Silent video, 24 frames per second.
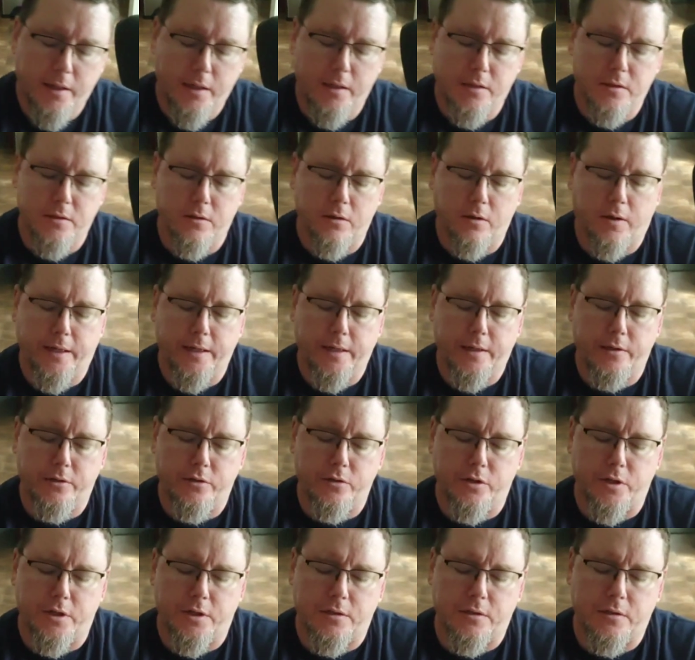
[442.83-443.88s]
And so I
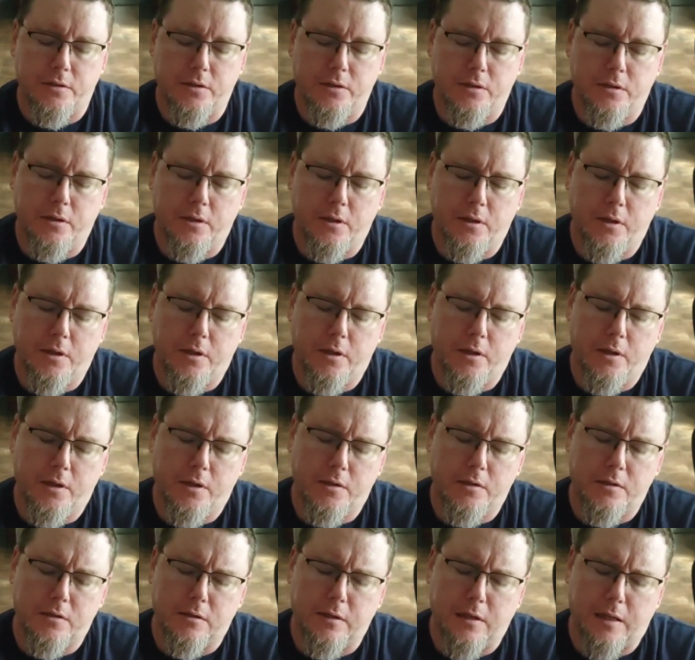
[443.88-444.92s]
can just
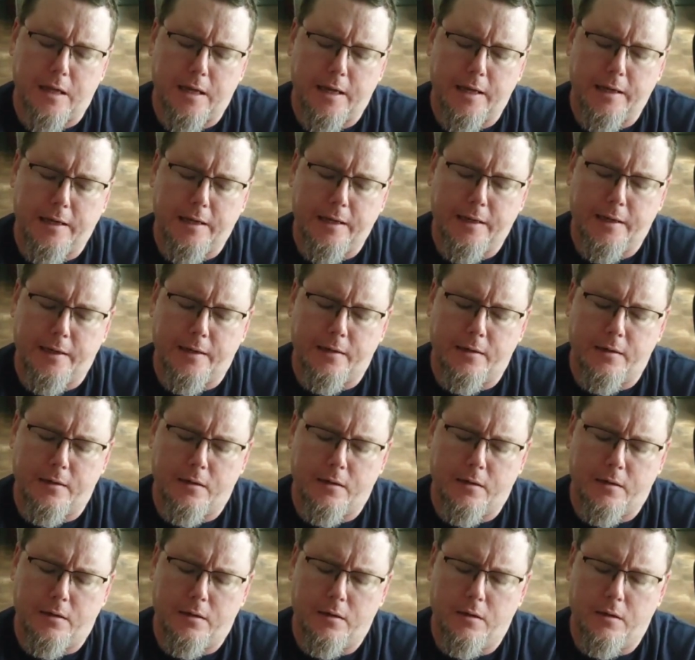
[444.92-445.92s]
slot in,